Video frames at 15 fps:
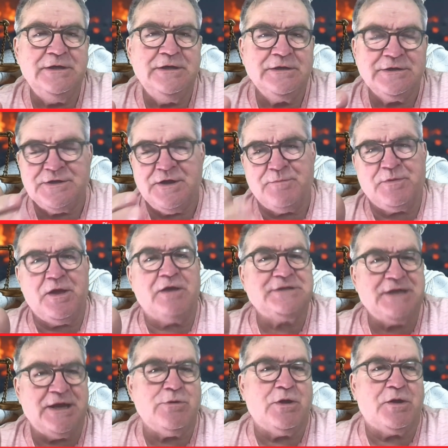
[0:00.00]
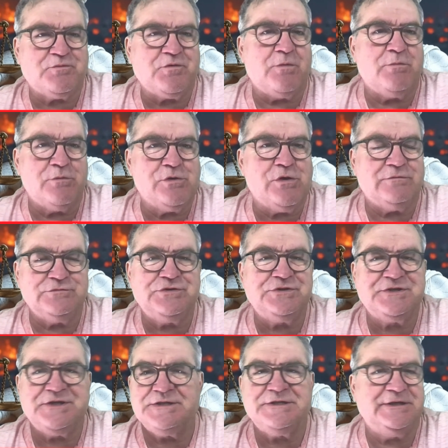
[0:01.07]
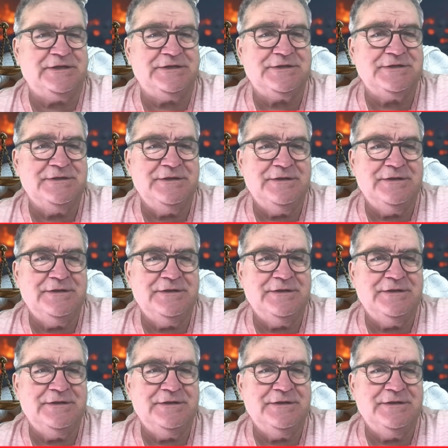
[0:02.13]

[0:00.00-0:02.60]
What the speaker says: Because I'll tell you what the problem with Coventry City is,